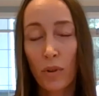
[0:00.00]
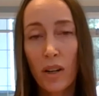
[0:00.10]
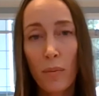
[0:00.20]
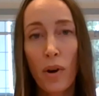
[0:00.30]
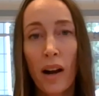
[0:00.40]
we're
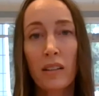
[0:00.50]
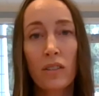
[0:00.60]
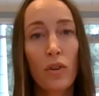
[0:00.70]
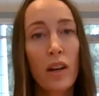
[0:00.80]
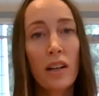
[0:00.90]
going to practice
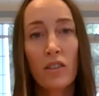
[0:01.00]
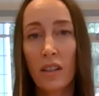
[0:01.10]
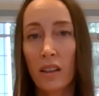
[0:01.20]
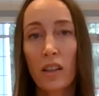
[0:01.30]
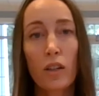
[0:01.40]
creating just
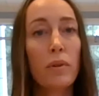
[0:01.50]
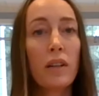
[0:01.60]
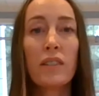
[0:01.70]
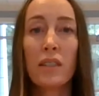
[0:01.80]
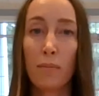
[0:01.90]
a little bit of
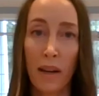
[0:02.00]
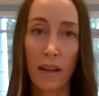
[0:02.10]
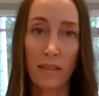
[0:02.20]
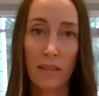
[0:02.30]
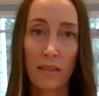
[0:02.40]

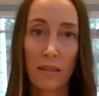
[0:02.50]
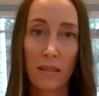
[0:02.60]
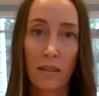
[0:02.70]
space.